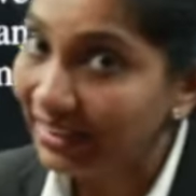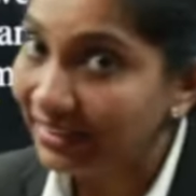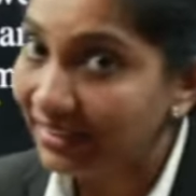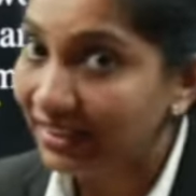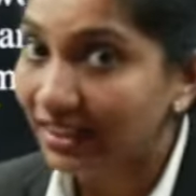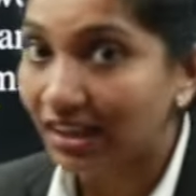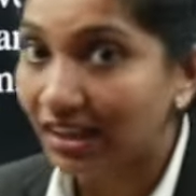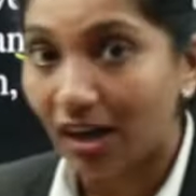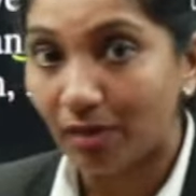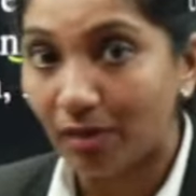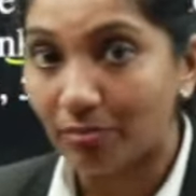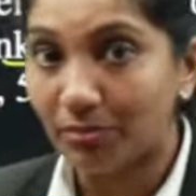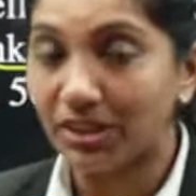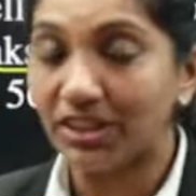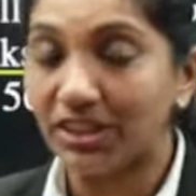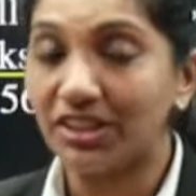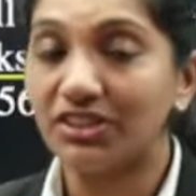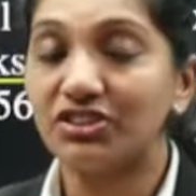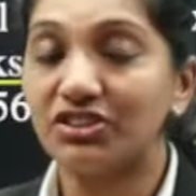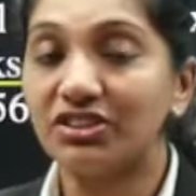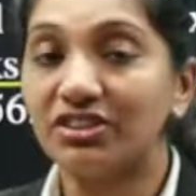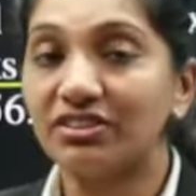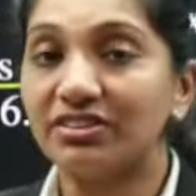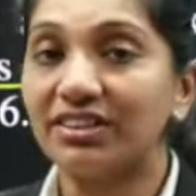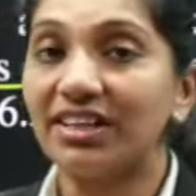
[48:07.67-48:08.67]
in the
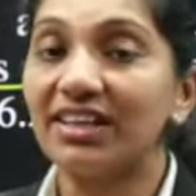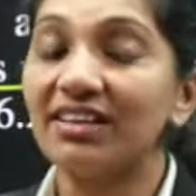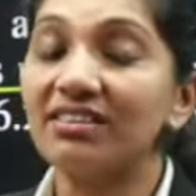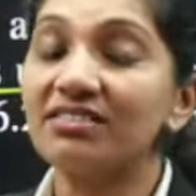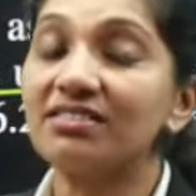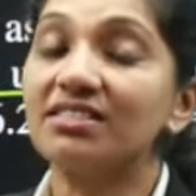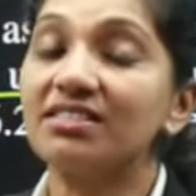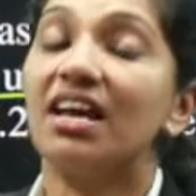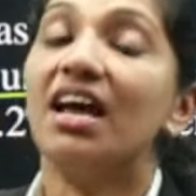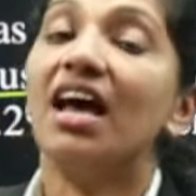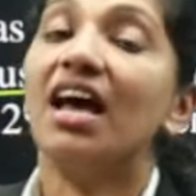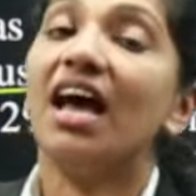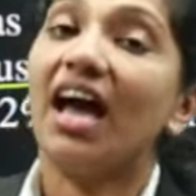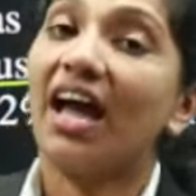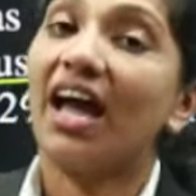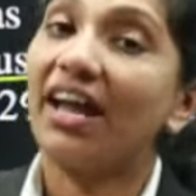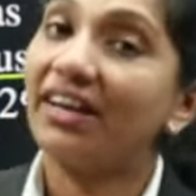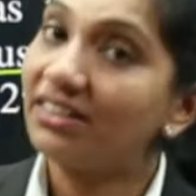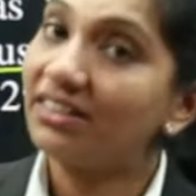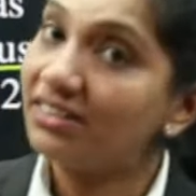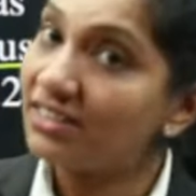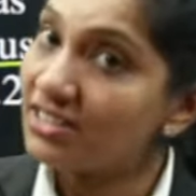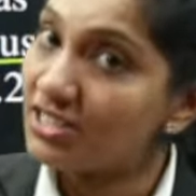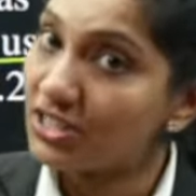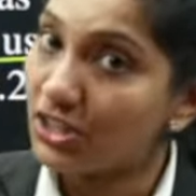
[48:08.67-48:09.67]
carbonated rings and
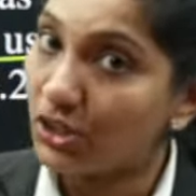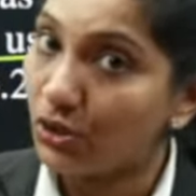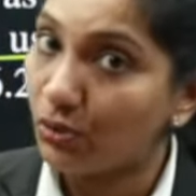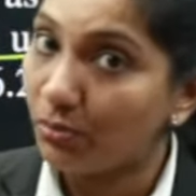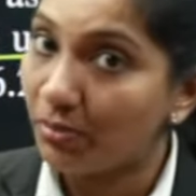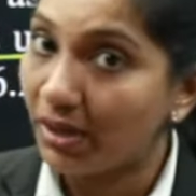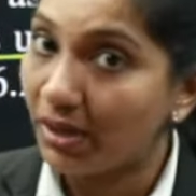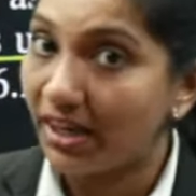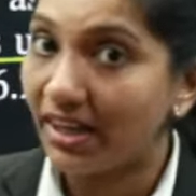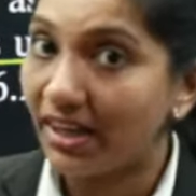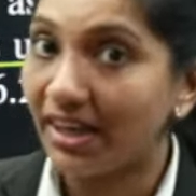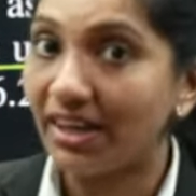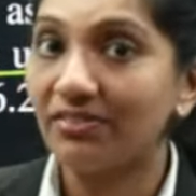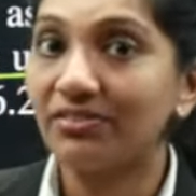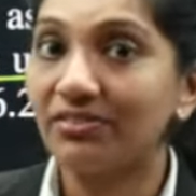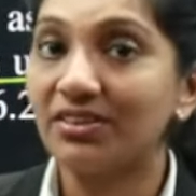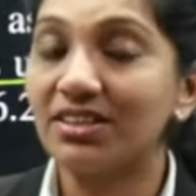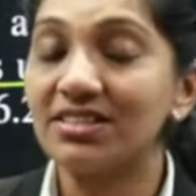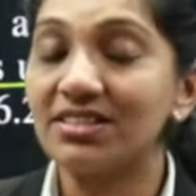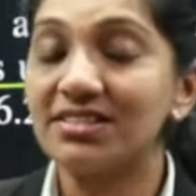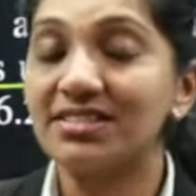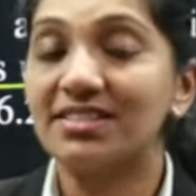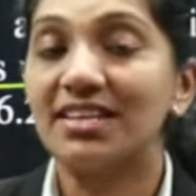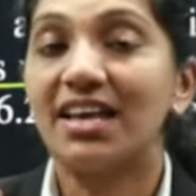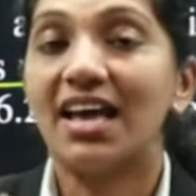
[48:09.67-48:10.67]
in the scuba
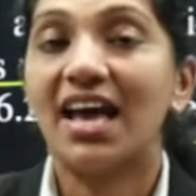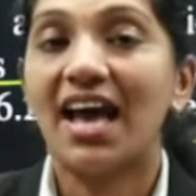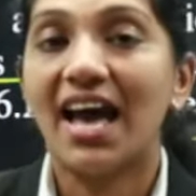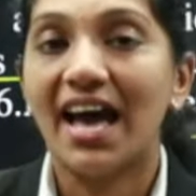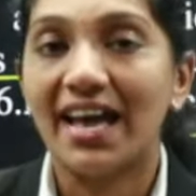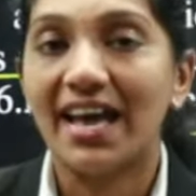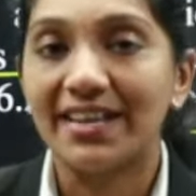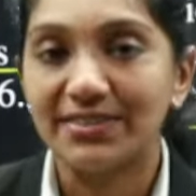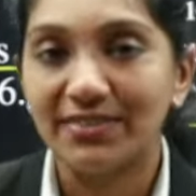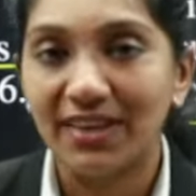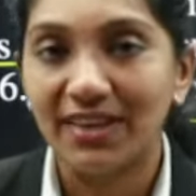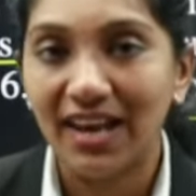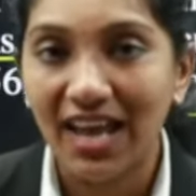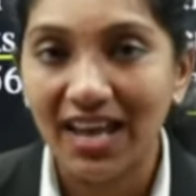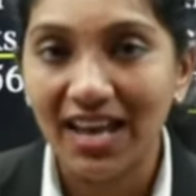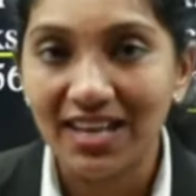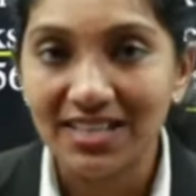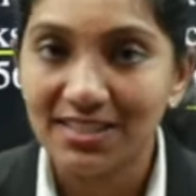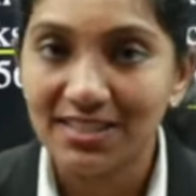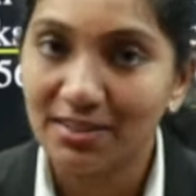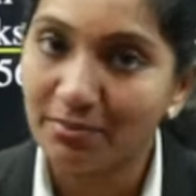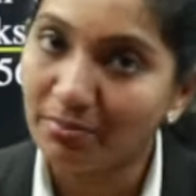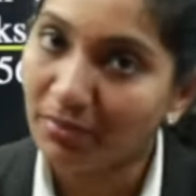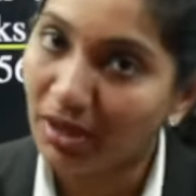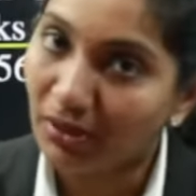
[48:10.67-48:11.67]
divers, as well as
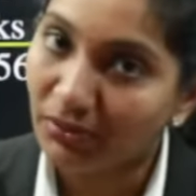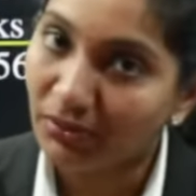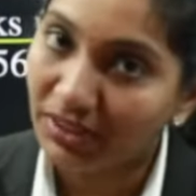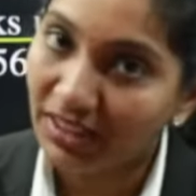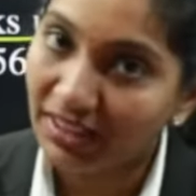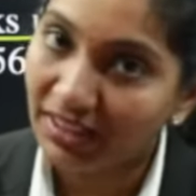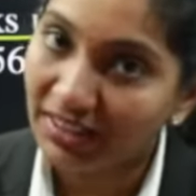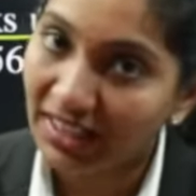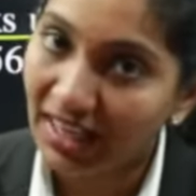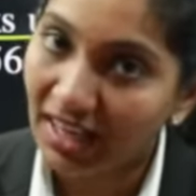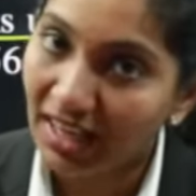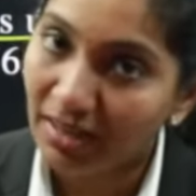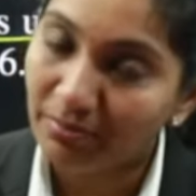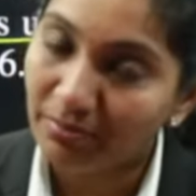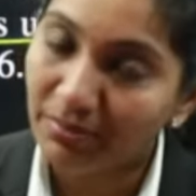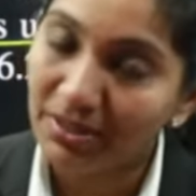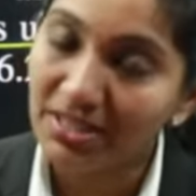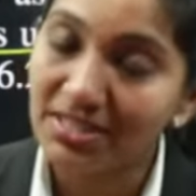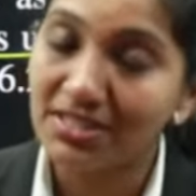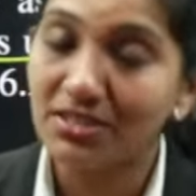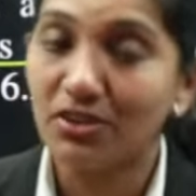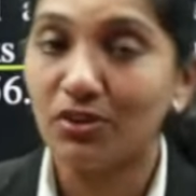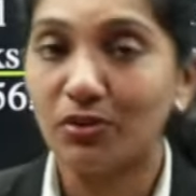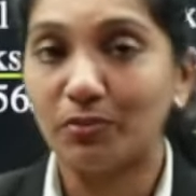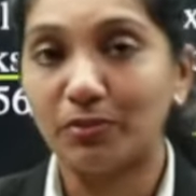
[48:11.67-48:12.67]
the mountain
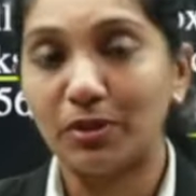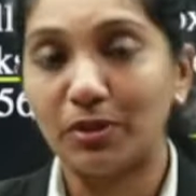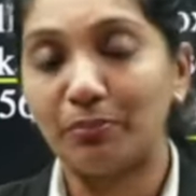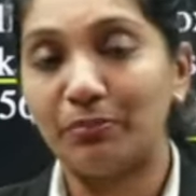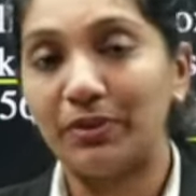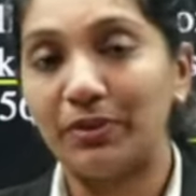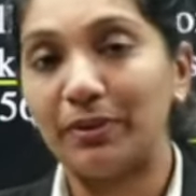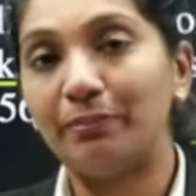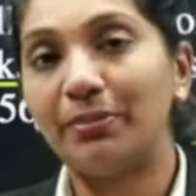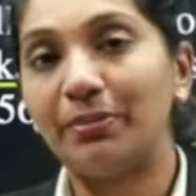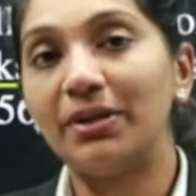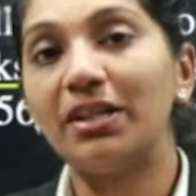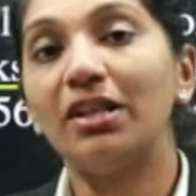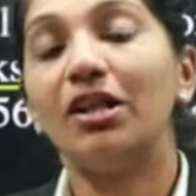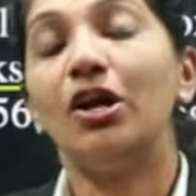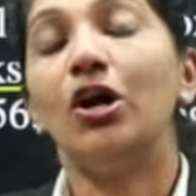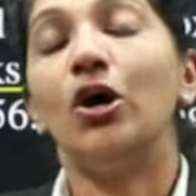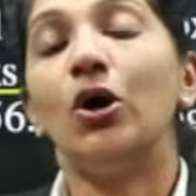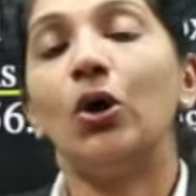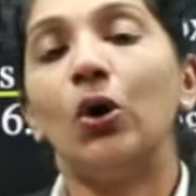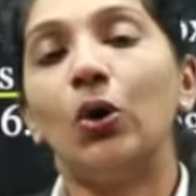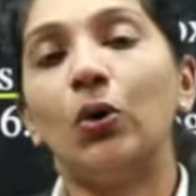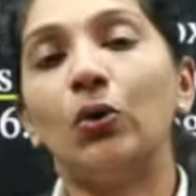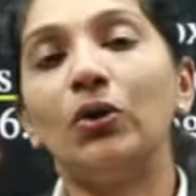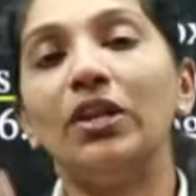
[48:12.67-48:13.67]
climbers or the people
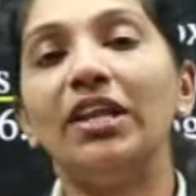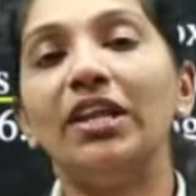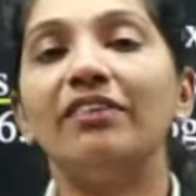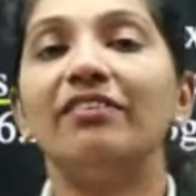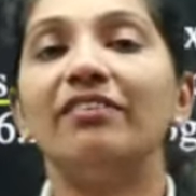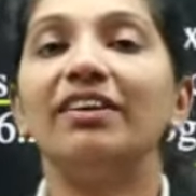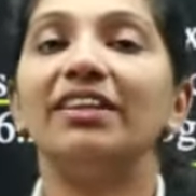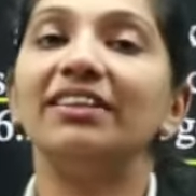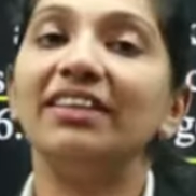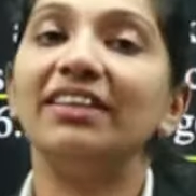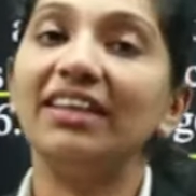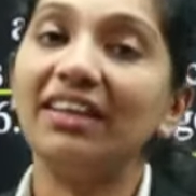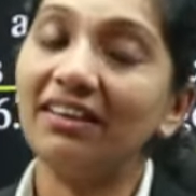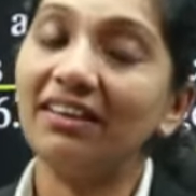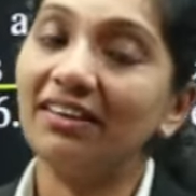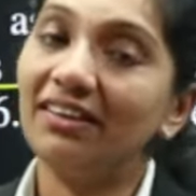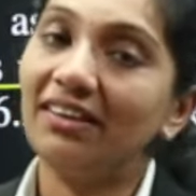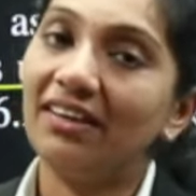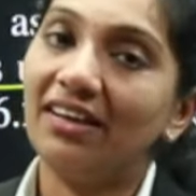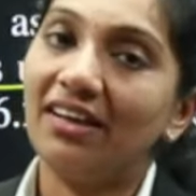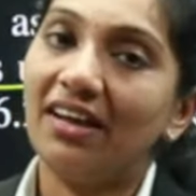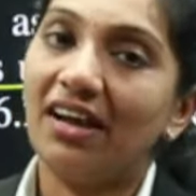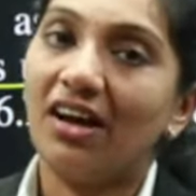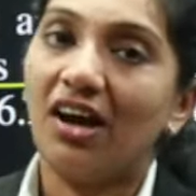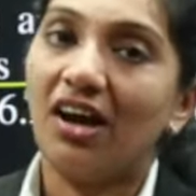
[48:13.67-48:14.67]
who live in the
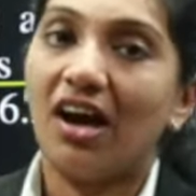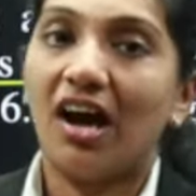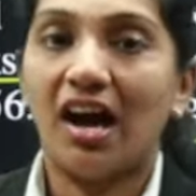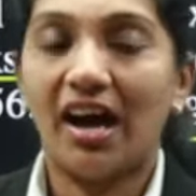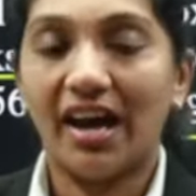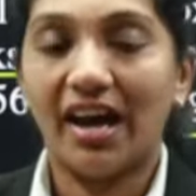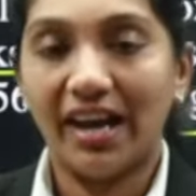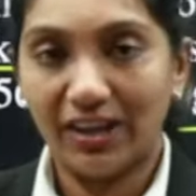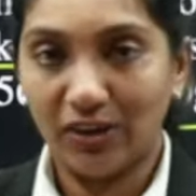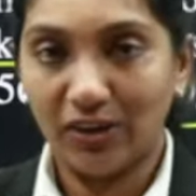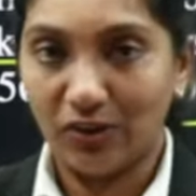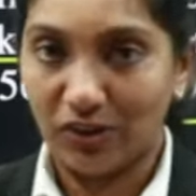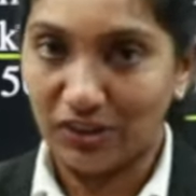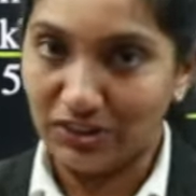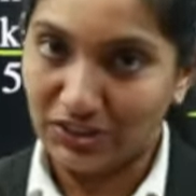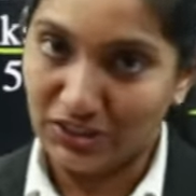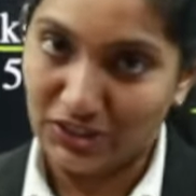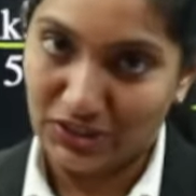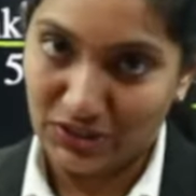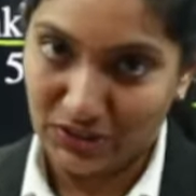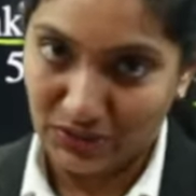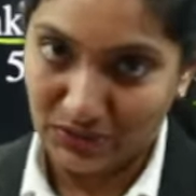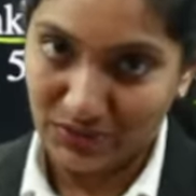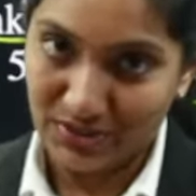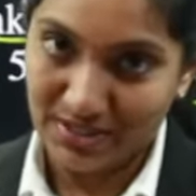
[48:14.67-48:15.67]
high
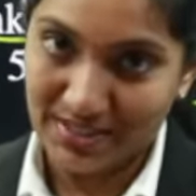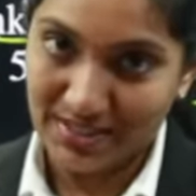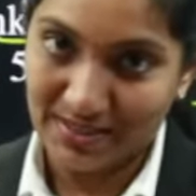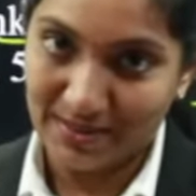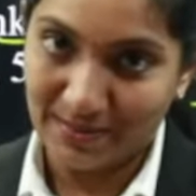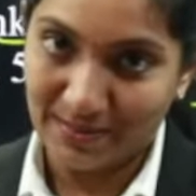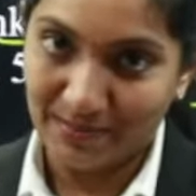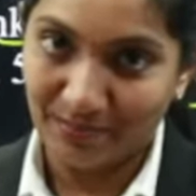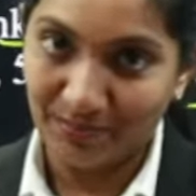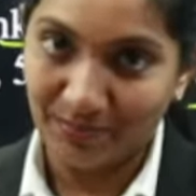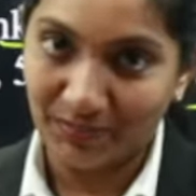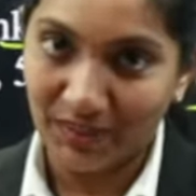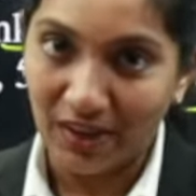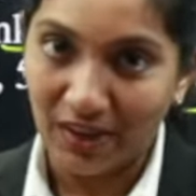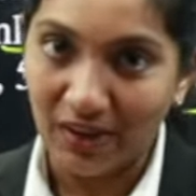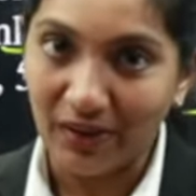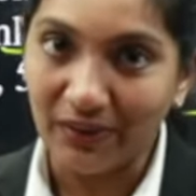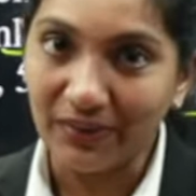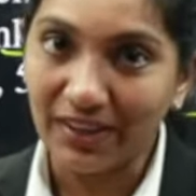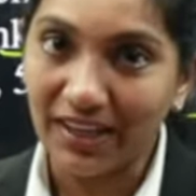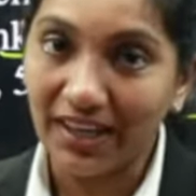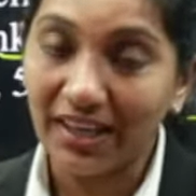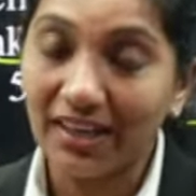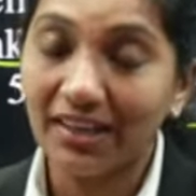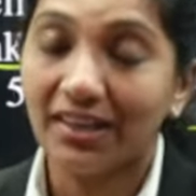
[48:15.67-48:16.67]
altitudes.
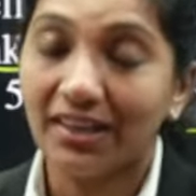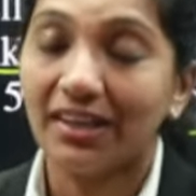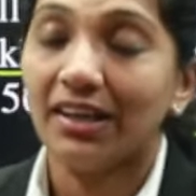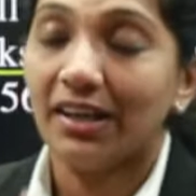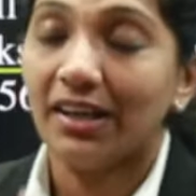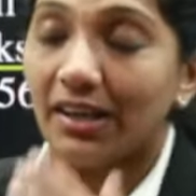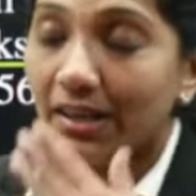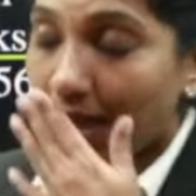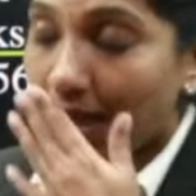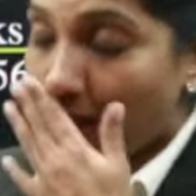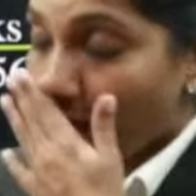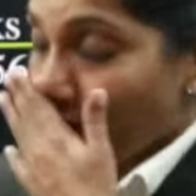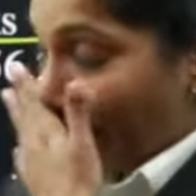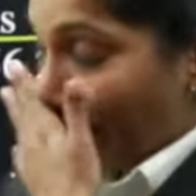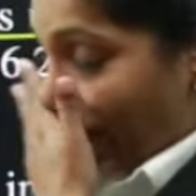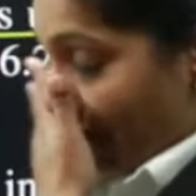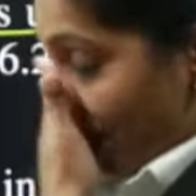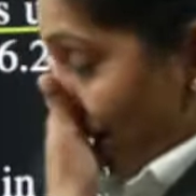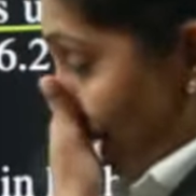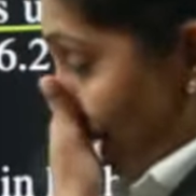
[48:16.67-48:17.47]
Okay, now let's